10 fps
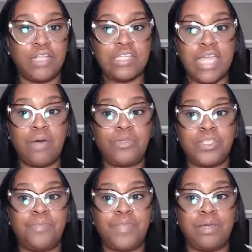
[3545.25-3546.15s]
Like that was
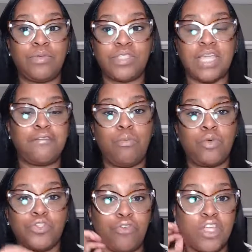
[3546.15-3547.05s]
something that was like
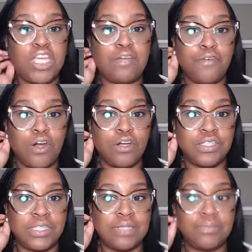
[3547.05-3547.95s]
almost freeing for her, it
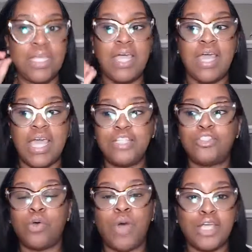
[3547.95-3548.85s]
seemed. And
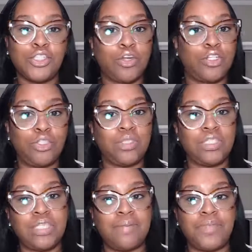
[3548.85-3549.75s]
so I started doing
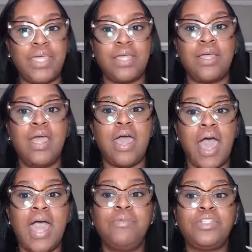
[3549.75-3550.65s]
the same thing.
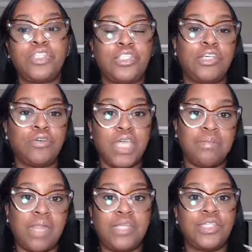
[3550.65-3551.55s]
I would still keep
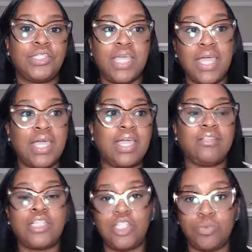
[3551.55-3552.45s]
my list and say,
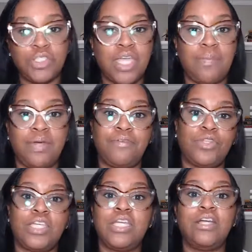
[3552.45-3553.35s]
hey, this is what's coming up for
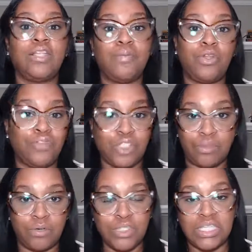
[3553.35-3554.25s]
the year. Let me know if you still
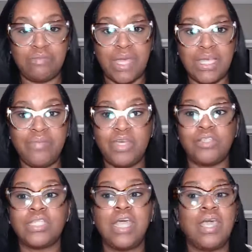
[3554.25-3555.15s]
want to receive my
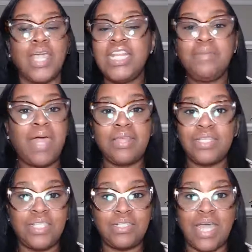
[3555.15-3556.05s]
emails. Anybody
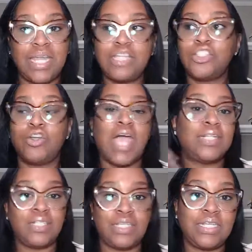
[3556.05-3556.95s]
that did not answer, I
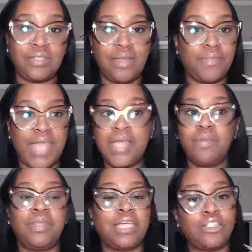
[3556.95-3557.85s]
deleted them. And that
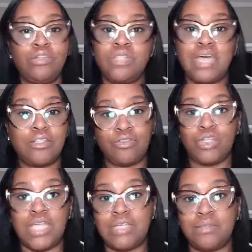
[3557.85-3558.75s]
could be like 2,000,
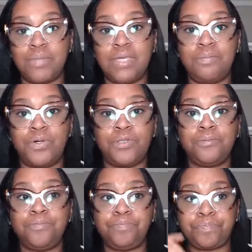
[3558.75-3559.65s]
3,000 people.